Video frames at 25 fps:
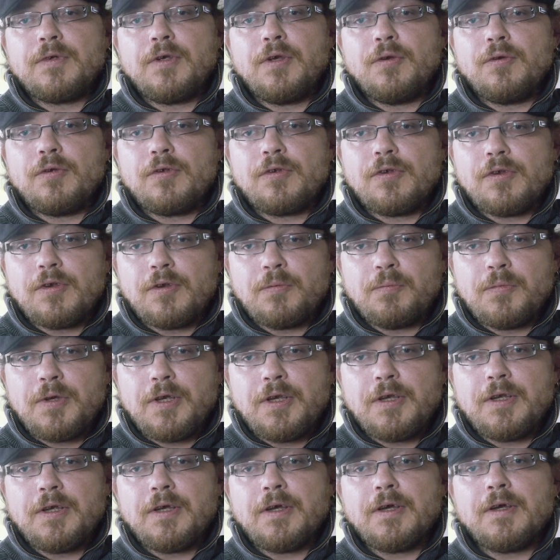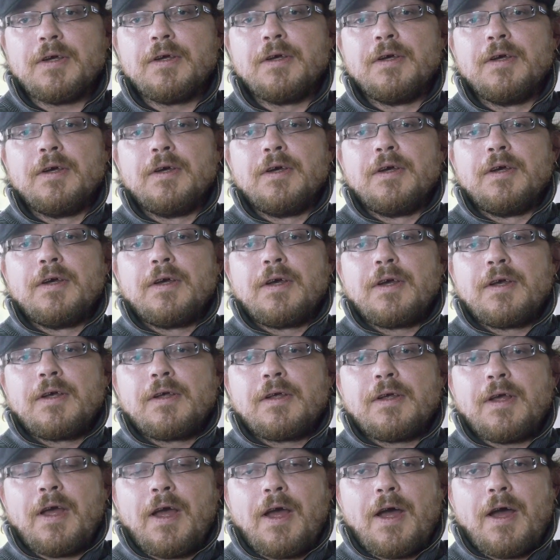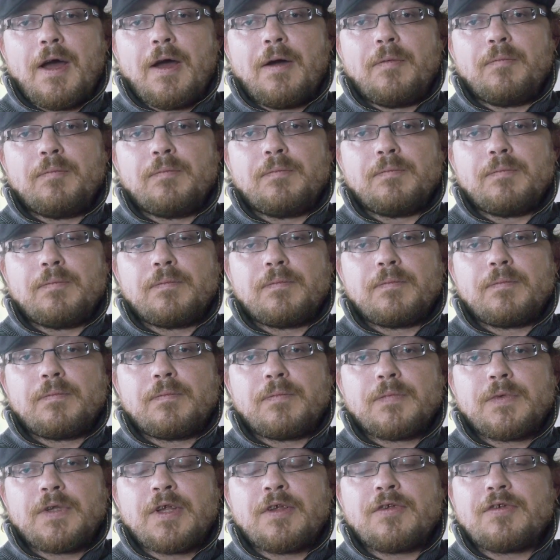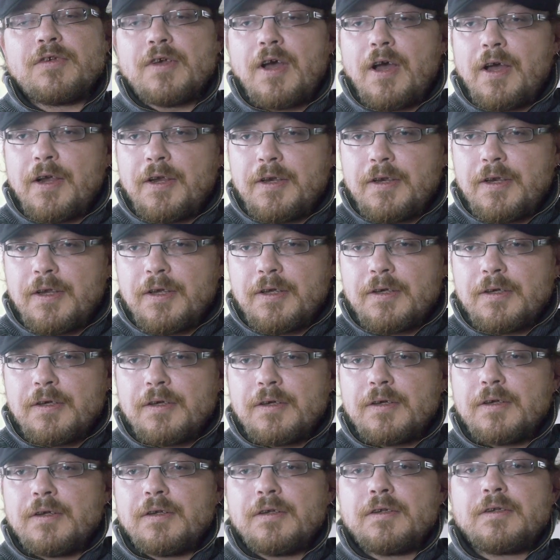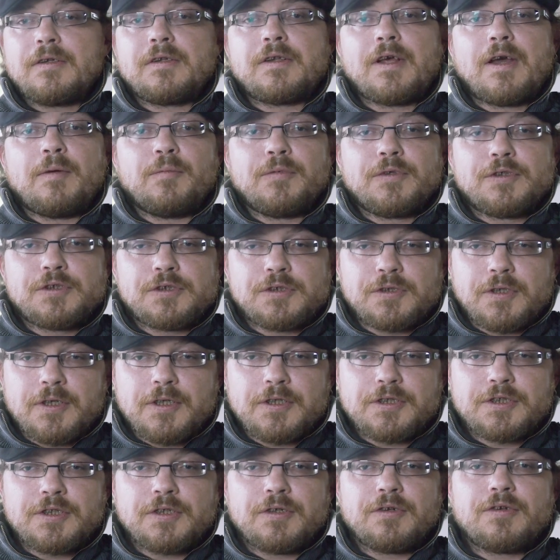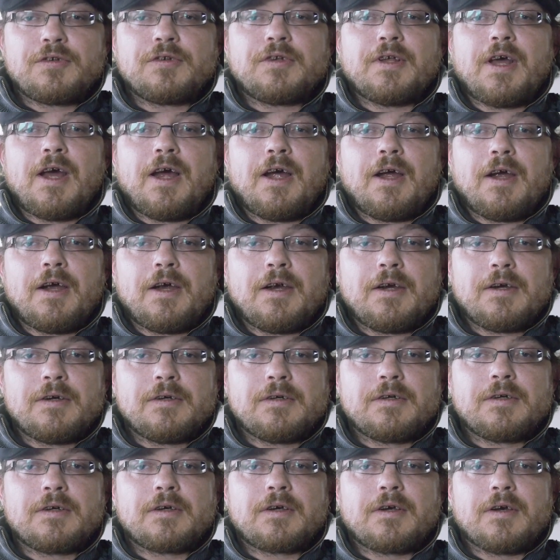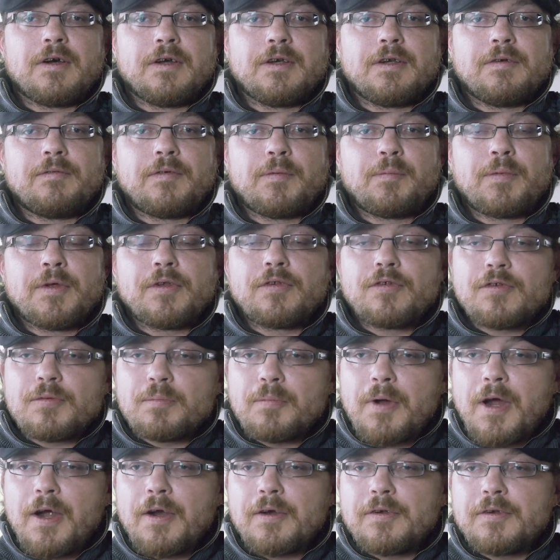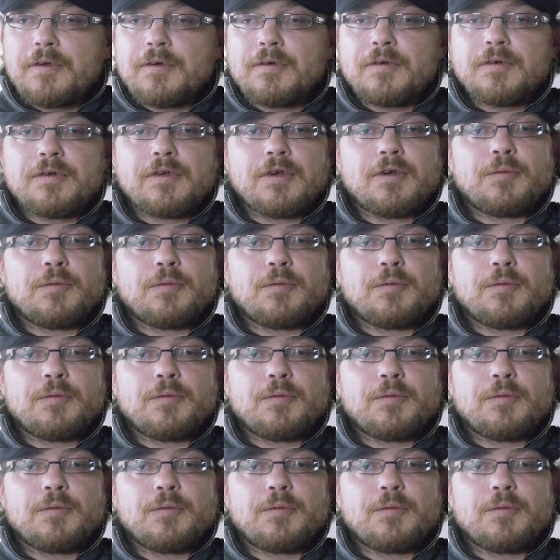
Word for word: using the media, um, designing demonstrations that are kind of a bit smarter in